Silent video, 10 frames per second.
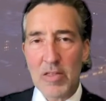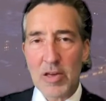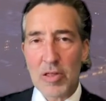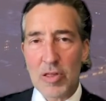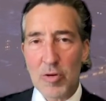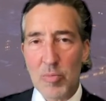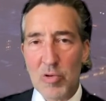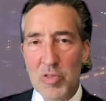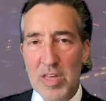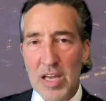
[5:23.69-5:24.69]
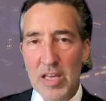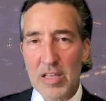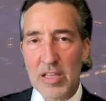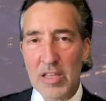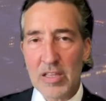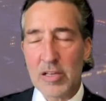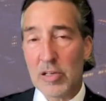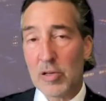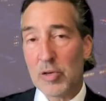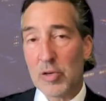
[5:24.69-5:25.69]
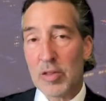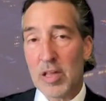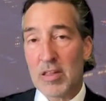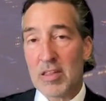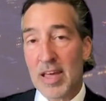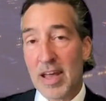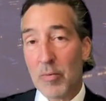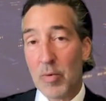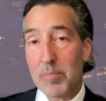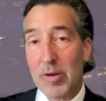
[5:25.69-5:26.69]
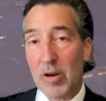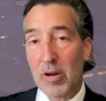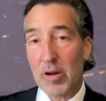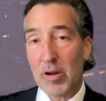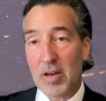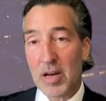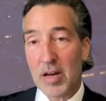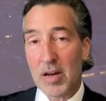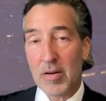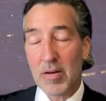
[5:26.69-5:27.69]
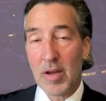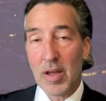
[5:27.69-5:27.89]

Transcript: the consumers can continue to do this, and at what period of